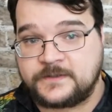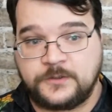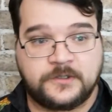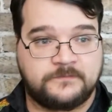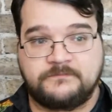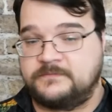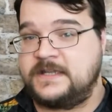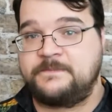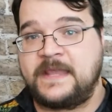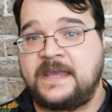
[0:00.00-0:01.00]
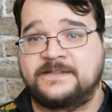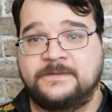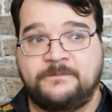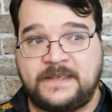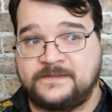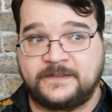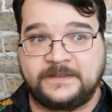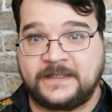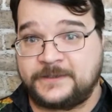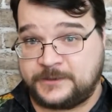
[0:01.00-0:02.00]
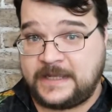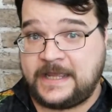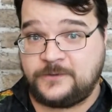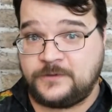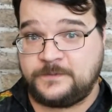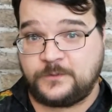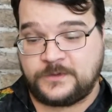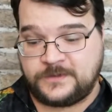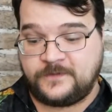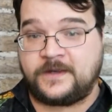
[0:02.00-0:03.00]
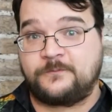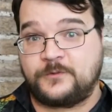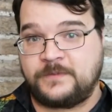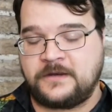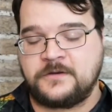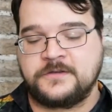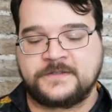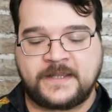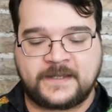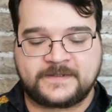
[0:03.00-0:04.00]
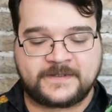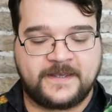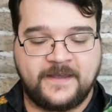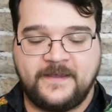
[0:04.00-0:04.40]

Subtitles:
so you can keep casting them basically like they're cantrips once you've got them prepared in your slots.